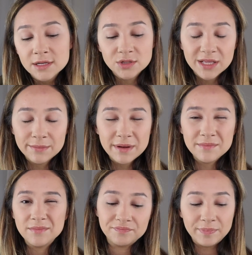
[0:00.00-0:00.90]
So I let my
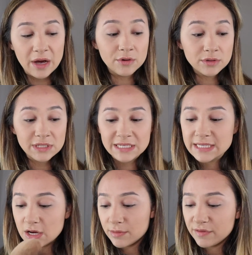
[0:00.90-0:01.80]
powder
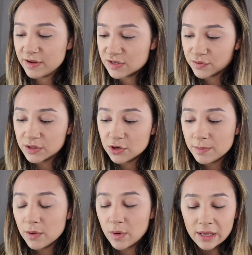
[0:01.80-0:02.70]
sit on my face for a little
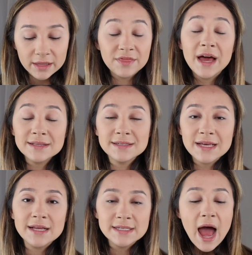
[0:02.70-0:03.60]
bit while that
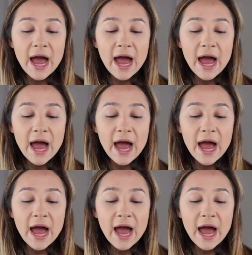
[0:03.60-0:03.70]
sets.